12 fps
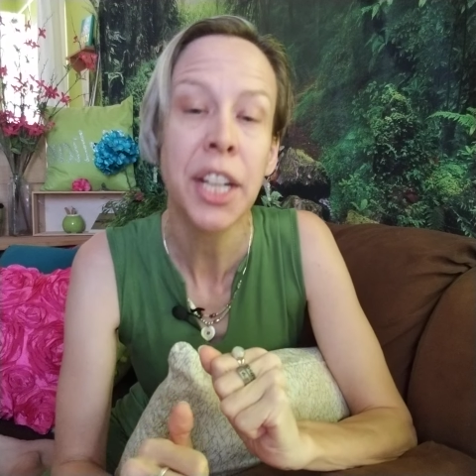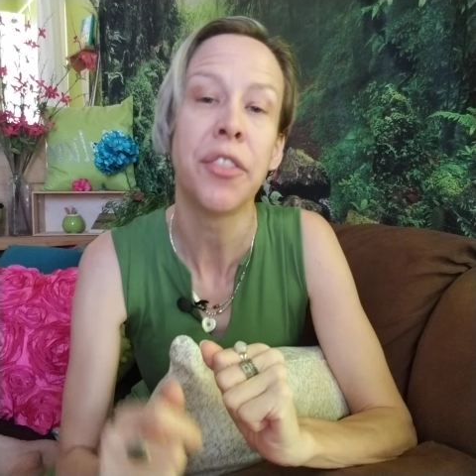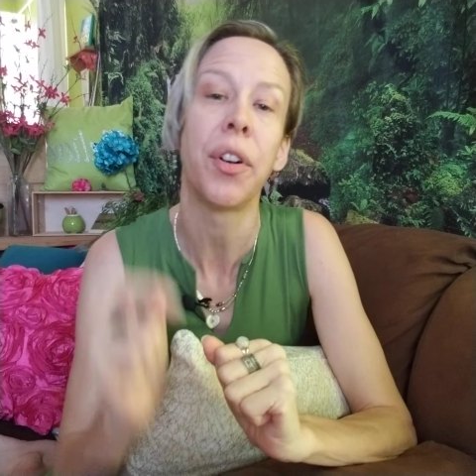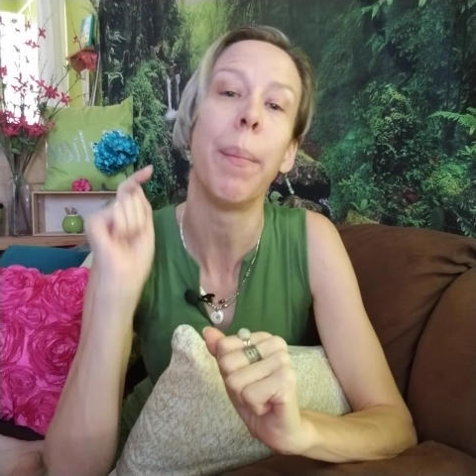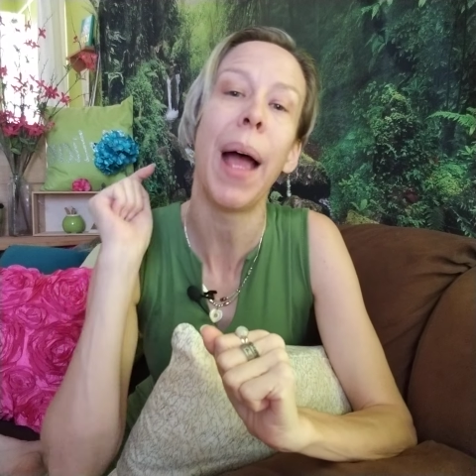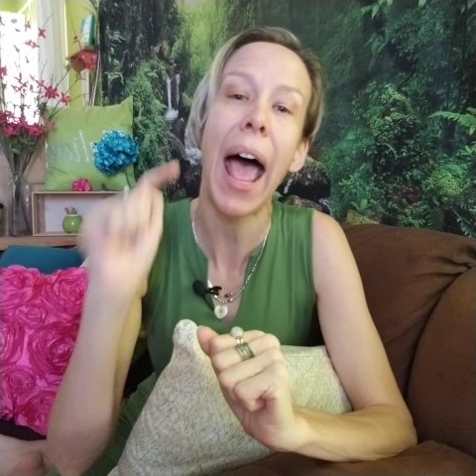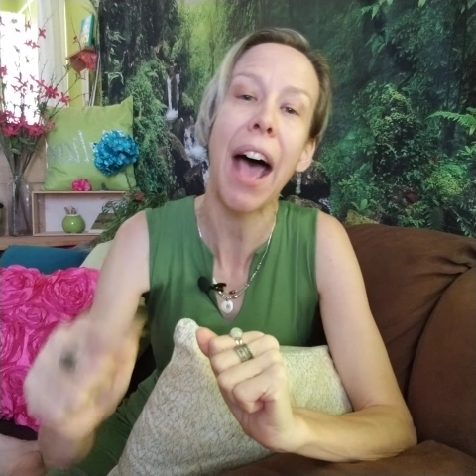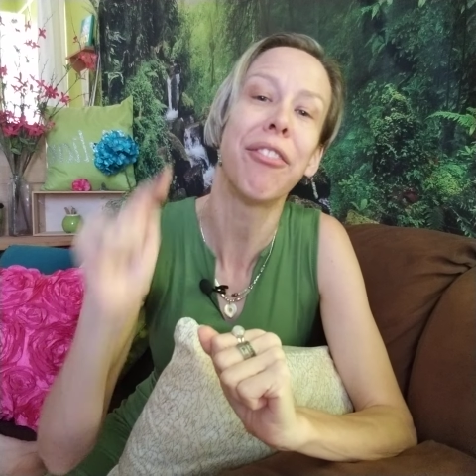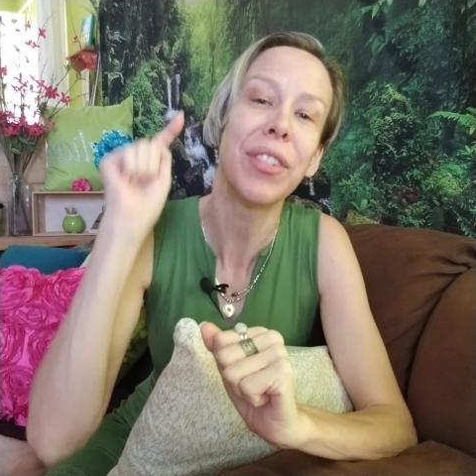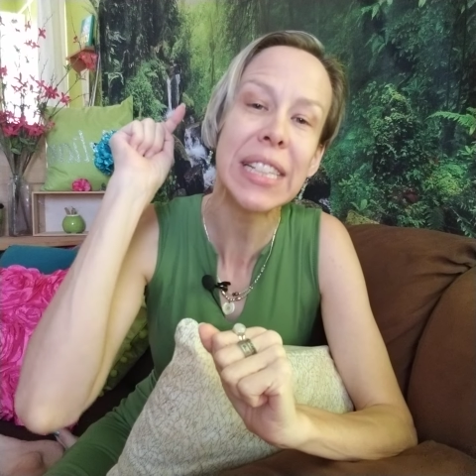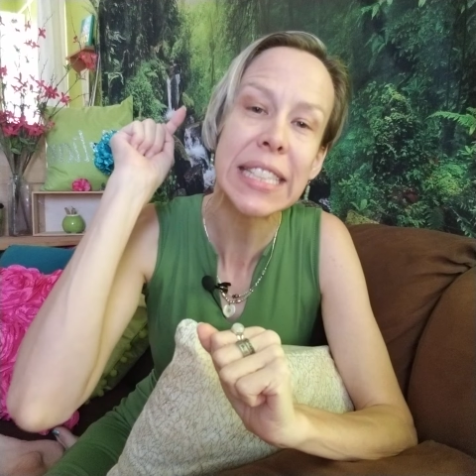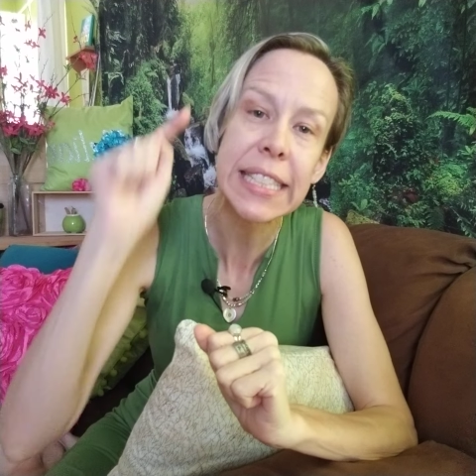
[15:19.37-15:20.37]
from
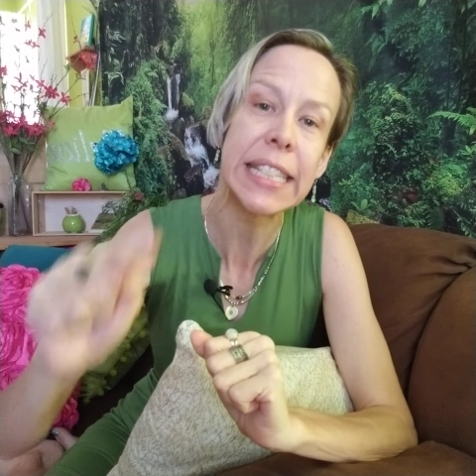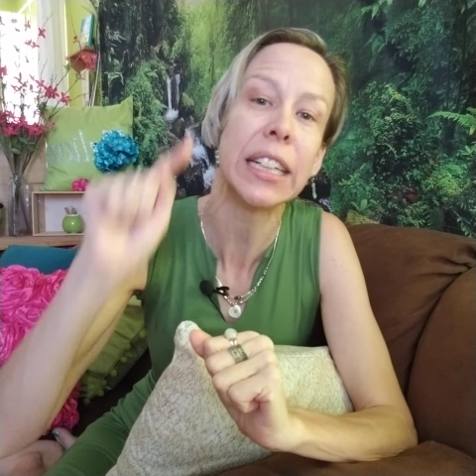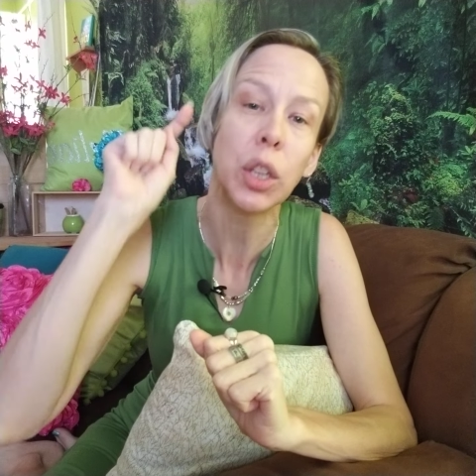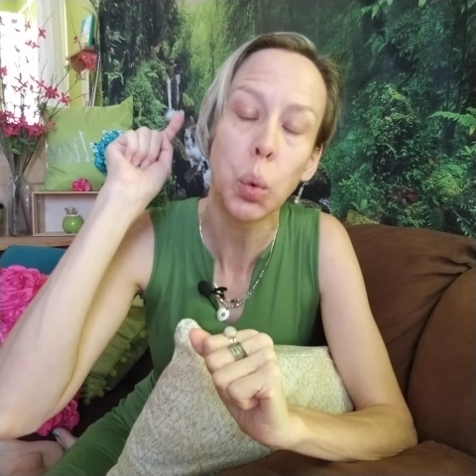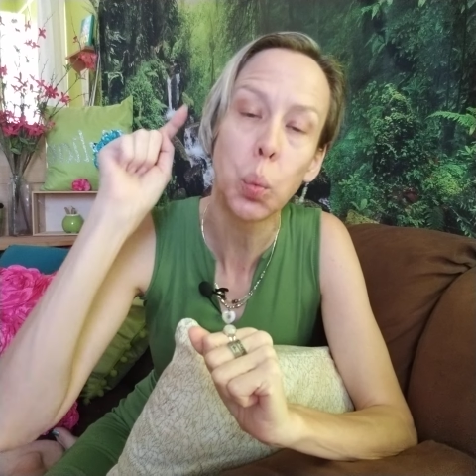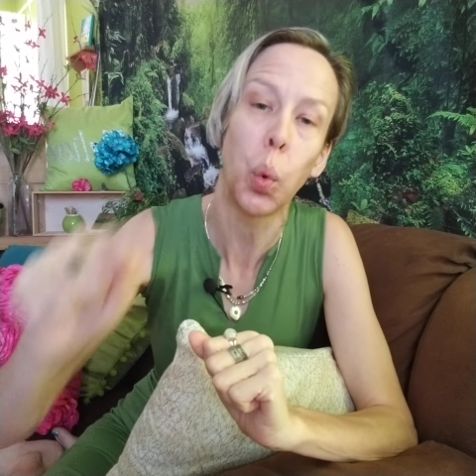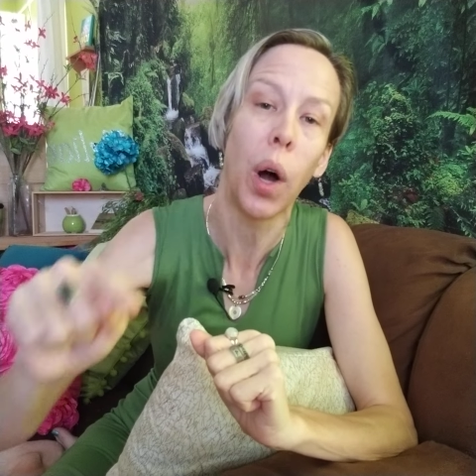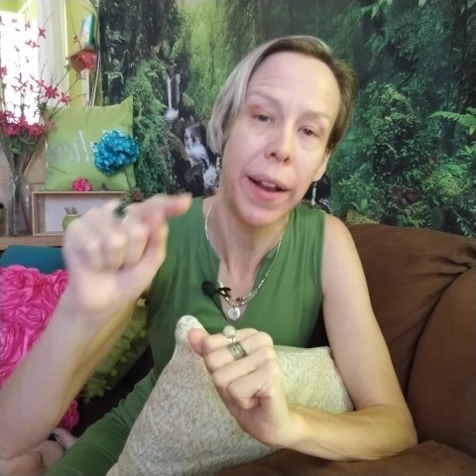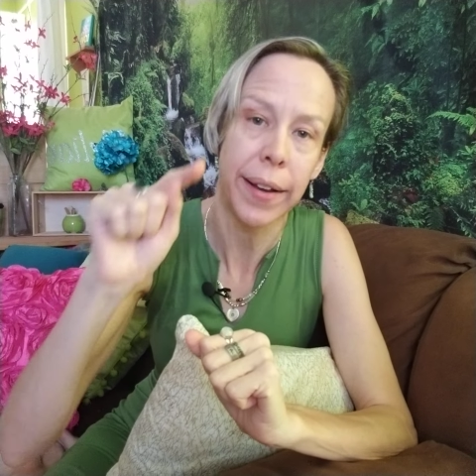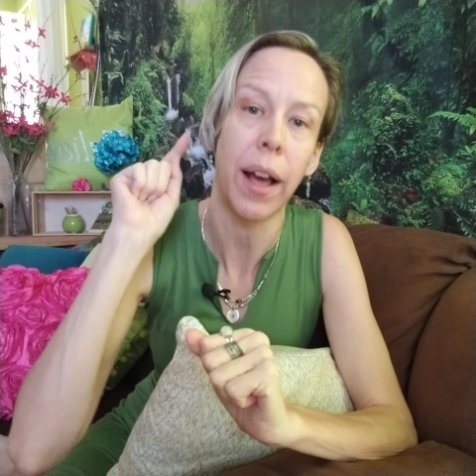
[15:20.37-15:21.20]
every single one